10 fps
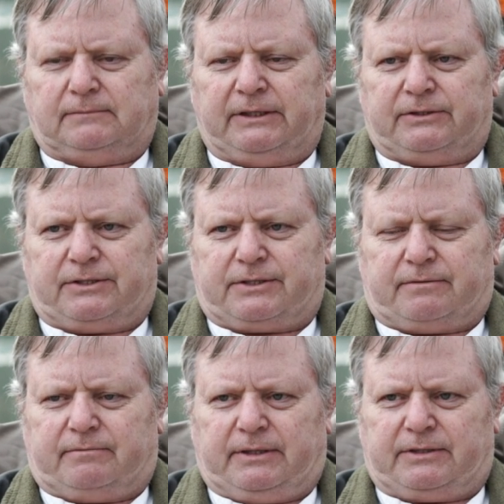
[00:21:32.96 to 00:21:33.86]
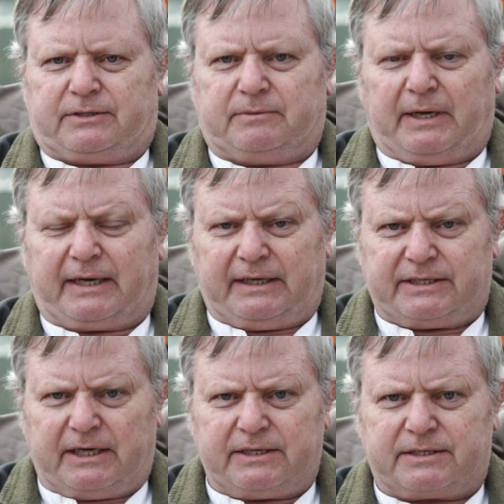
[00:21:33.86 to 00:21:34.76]
It doesn't make any
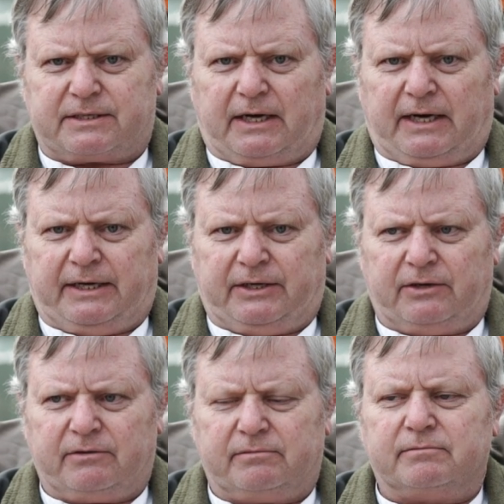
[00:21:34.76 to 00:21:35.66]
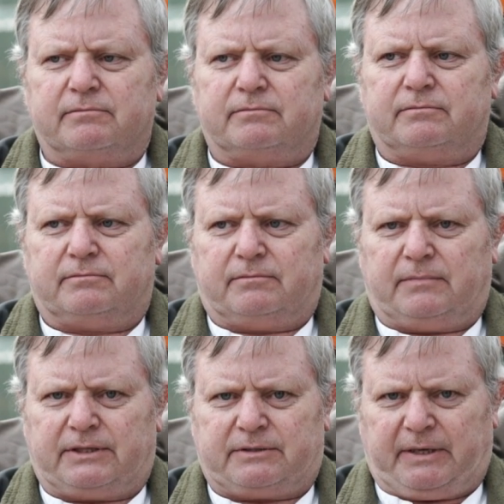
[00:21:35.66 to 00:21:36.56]
sense. I know,
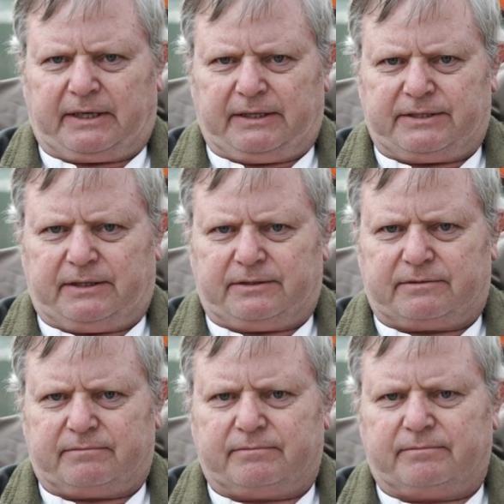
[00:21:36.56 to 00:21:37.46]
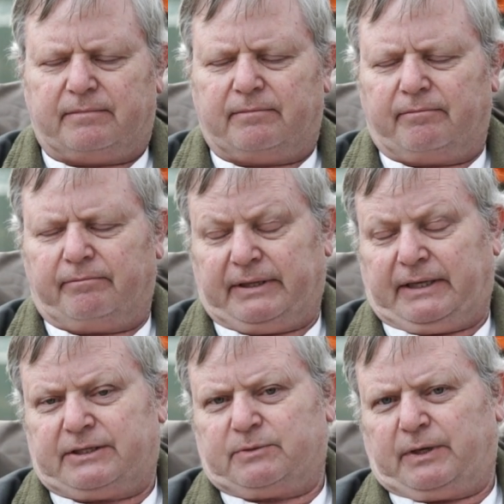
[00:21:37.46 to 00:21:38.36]
it doesn't make any sense. But
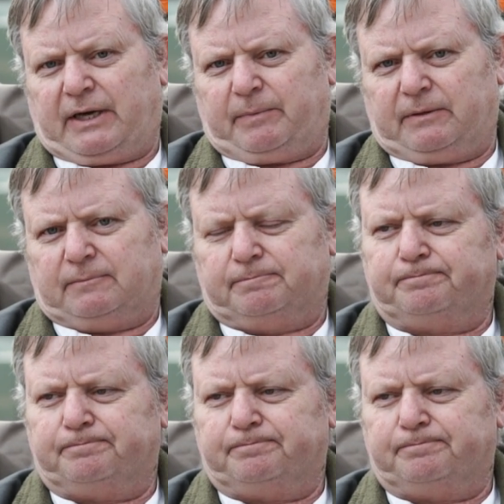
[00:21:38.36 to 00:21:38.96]
that's what happened.